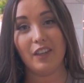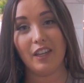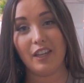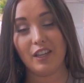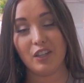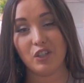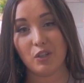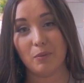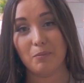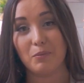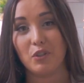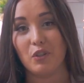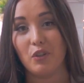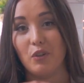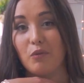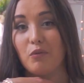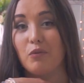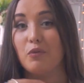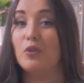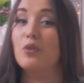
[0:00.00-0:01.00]
the
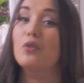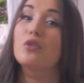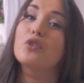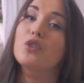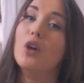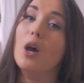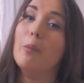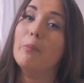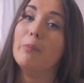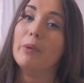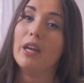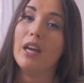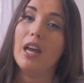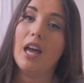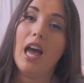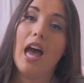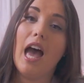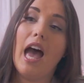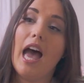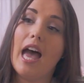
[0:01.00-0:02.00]
jumpsuit through the top
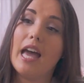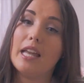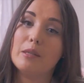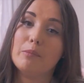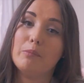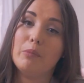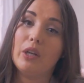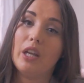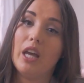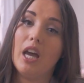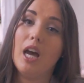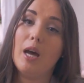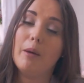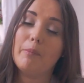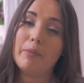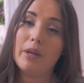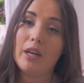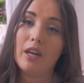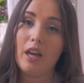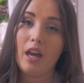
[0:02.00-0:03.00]
and pull it
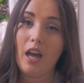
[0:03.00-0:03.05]
up.